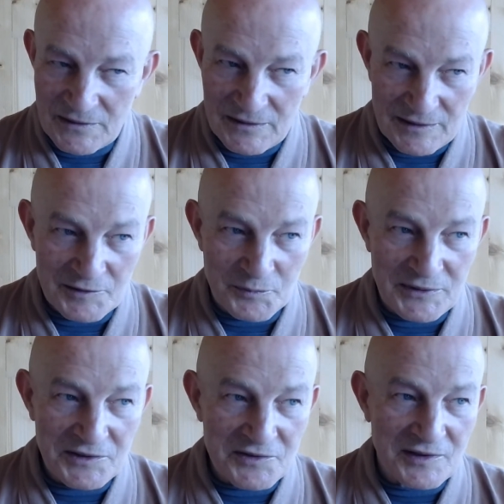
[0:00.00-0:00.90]
It
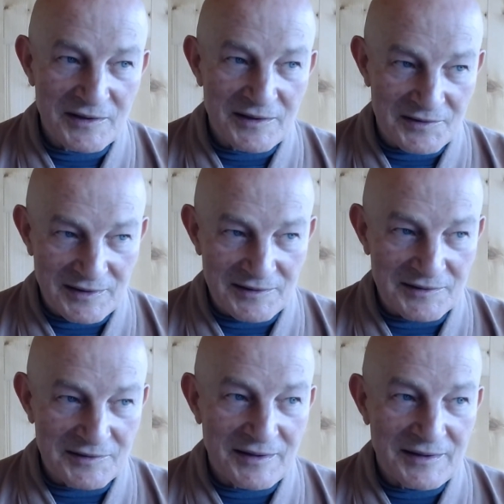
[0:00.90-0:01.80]
means that it
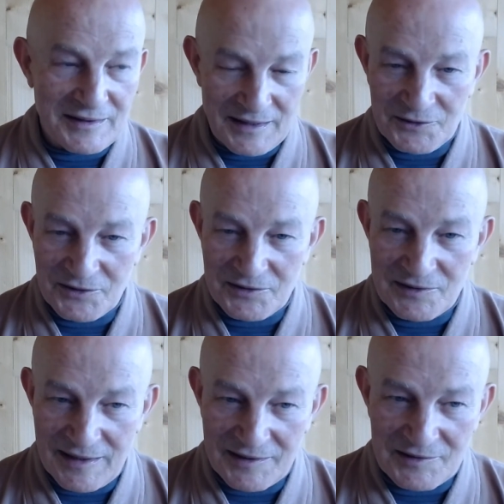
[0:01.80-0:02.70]
cannot
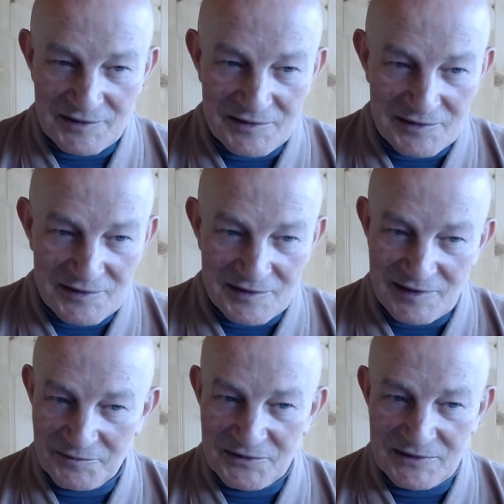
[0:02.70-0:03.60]
exist as
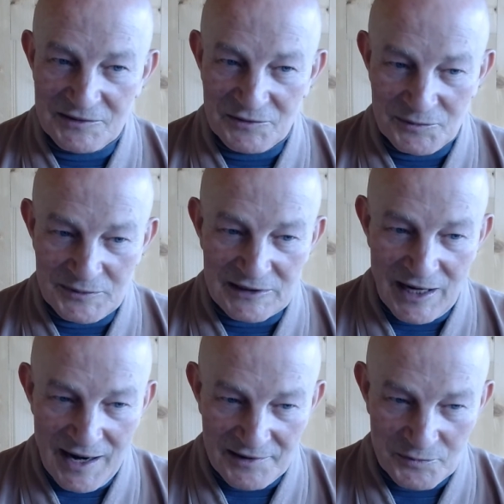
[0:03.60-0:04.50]
something to be
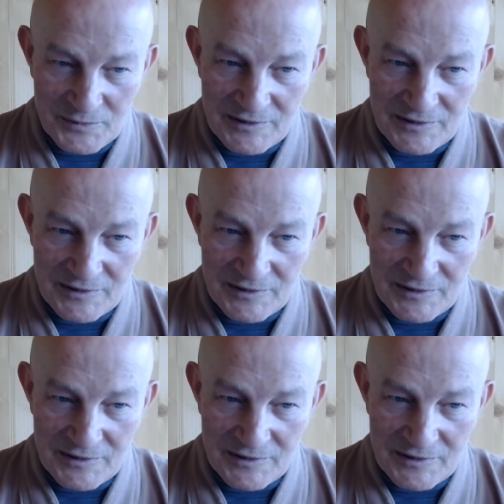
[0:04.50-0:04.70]
grasped.